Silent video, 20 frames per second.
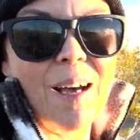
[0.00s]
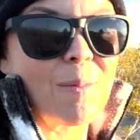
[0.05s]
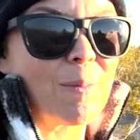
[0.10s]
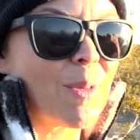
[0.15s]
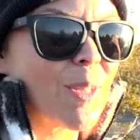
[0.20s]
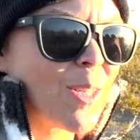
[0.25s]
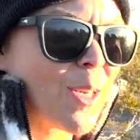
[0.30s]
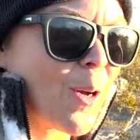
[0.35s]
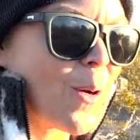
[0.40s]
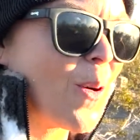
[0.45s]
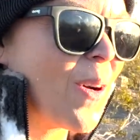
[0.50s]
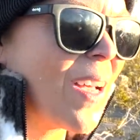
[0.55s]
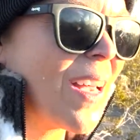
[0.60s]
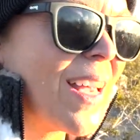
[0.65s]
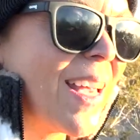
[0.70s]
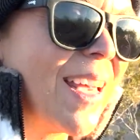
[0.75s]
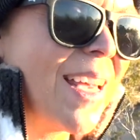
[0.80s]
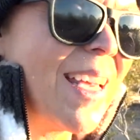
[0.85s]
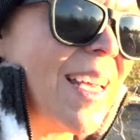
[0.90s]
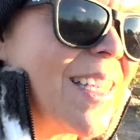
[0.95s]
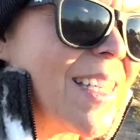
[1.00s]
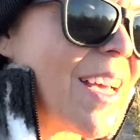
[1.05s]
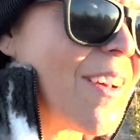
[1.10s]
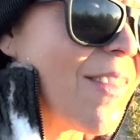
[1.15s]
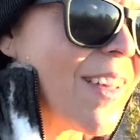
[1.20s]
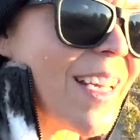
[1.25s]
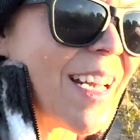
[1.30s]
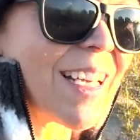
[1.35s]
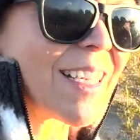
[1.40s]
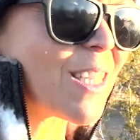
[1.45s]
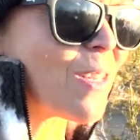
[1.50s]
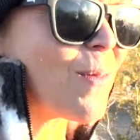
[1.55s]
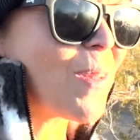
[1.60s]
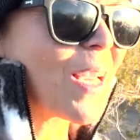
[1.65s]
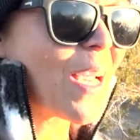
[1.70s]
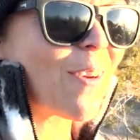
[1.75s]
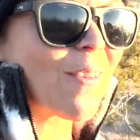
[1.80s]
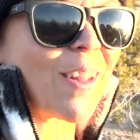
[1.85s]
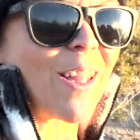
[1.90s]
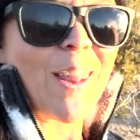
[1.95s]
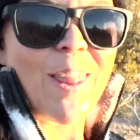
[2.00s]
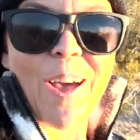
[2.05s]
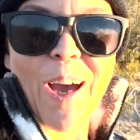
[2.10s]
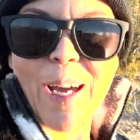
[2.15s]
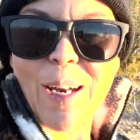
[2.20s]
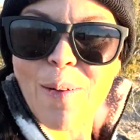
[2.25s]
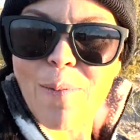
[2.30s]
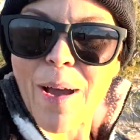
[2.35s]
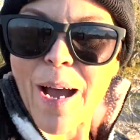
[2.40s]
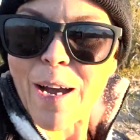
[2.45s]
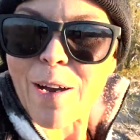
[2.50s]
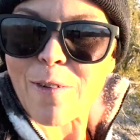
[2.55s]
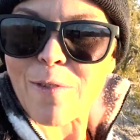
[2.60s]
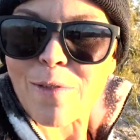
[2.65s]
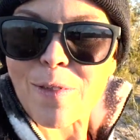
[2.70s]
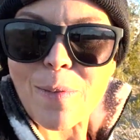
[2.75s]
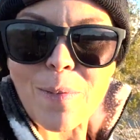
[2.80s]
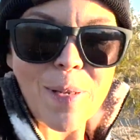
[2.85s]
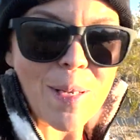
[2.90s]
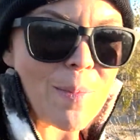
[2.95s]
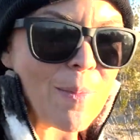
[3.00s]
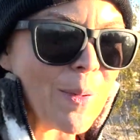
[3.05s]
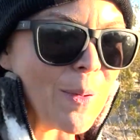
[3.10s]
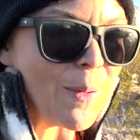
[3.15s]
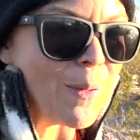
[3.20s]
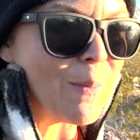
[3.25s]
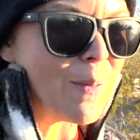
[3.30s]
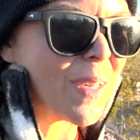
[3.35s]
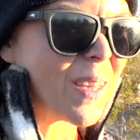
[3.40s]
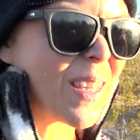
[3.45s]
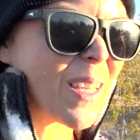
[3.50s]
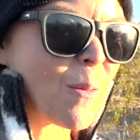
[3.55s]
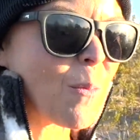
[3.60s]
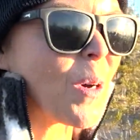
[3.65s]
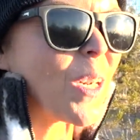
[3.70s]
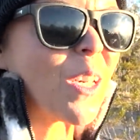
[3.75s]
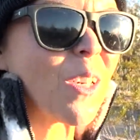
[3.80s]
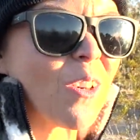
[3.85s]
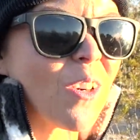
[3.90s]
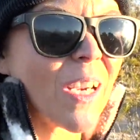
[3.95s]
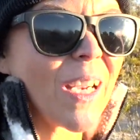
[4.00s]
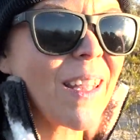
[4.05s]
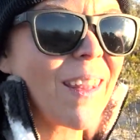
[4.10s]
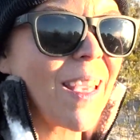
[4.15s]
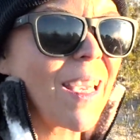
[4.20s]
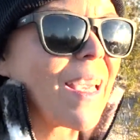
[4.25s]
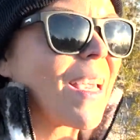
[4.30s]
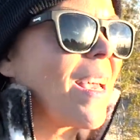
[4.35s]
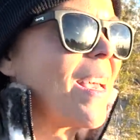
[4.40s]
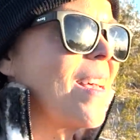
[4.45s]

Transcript: So definitely not something I really thought about for people, but what a great like